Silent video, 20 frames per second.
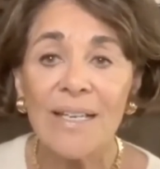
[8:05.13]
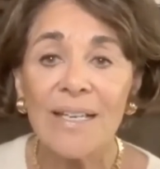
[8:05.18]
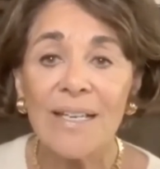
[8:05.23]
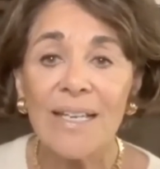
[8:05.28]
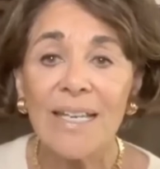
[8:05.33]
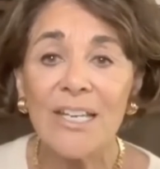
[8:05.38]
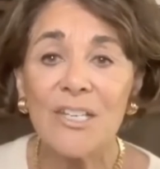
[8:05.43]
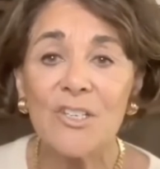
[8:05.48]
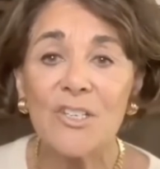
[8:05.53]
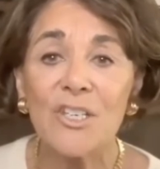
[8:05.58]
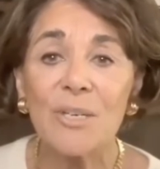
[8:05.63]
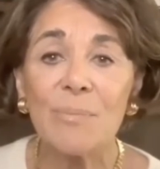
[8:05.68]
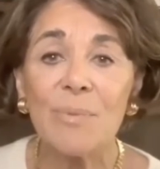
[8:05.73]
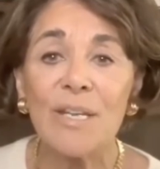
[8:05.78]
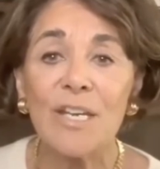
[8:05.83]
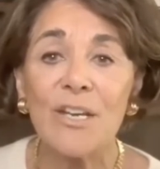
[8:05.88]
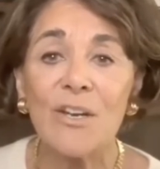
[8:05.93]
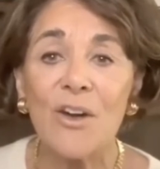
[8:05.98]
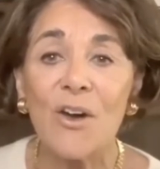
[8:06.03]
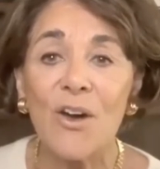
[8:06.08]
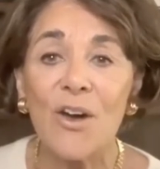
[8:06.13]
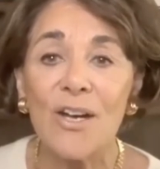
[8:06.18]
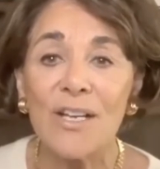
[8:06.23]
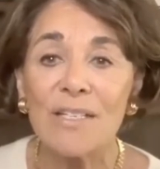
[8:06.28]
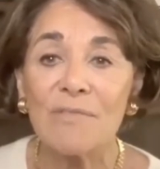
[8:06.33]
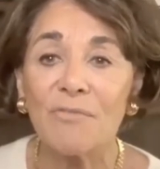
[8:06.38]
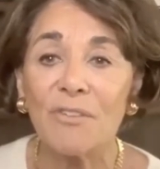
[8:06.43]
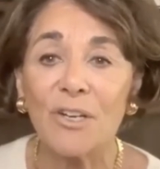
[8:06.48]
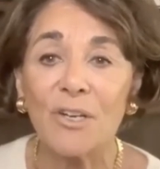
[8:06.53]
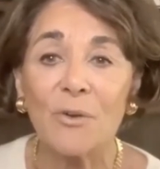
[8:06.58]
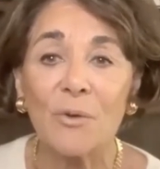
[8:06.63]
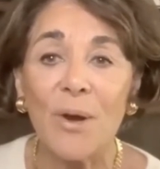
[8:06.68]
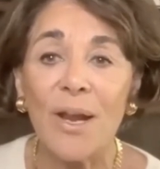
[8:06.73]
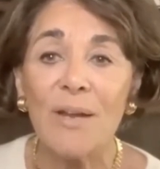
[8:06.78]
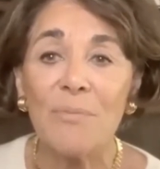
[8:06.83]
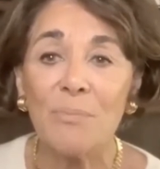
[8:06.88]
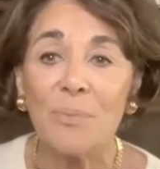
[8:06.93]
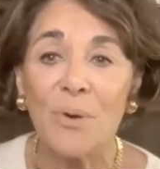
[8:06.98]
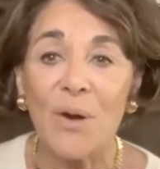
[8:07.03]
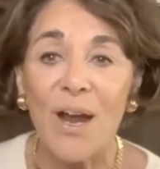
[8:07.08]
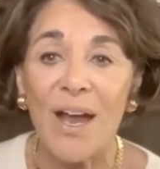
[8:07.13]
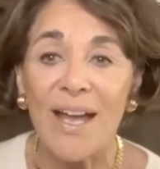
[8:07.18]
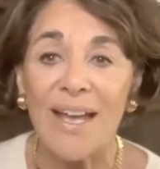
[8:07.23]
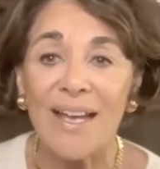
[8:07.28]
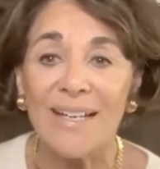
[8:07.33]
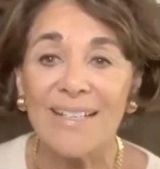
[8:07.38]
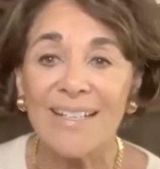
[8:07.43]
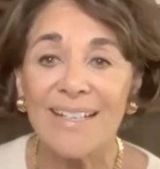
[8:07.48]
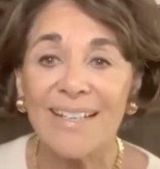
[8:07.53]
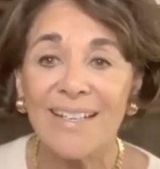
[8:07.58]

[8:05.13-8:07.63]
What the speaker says: it should be a cause for great pride